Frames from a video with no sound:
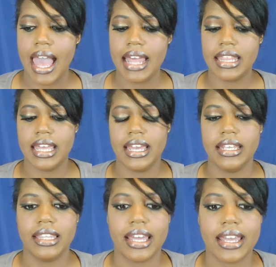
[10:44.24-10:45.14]
And
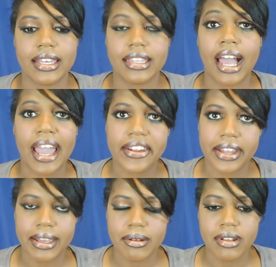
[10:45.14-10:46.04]
then like the higher
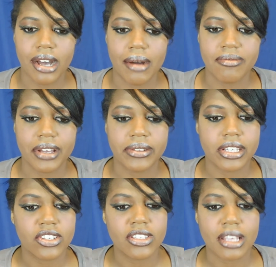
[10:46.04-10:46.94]
end
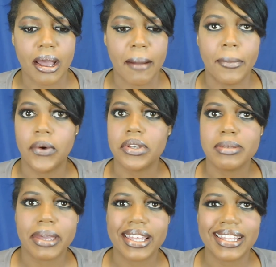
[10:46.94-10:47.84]
foundations, I'm always
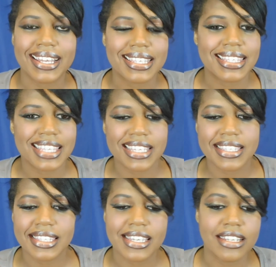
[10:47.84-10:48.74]
paying like
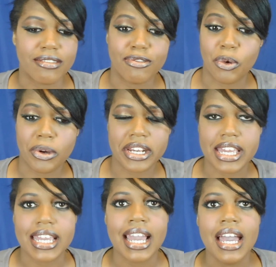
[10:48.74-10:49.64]
$60 to
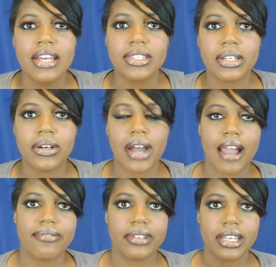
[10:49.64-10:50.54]
$40. So
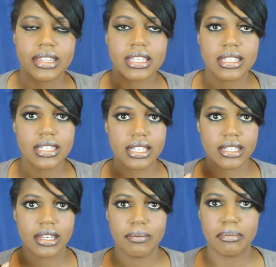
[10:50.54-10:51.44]
I feel like this is a
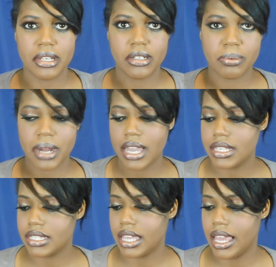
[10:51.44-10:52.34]
good middle
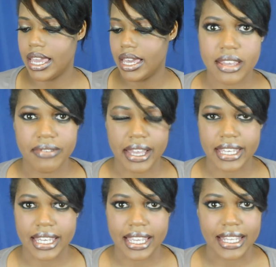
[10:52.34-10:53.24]
price. And if I
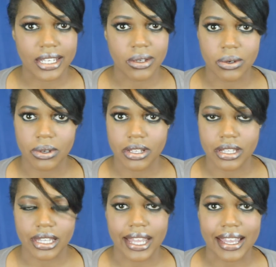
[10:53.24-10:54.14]
get any
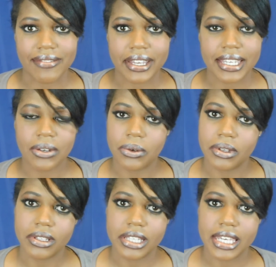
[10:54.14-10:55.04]
oil, like if I get
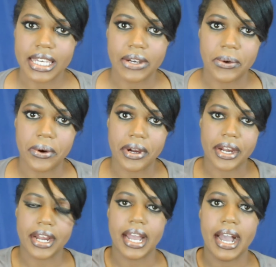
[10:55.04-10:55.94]
oily
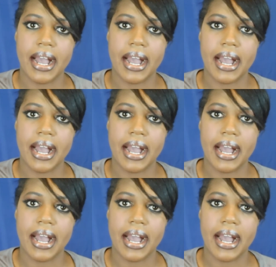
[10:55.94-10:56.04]
or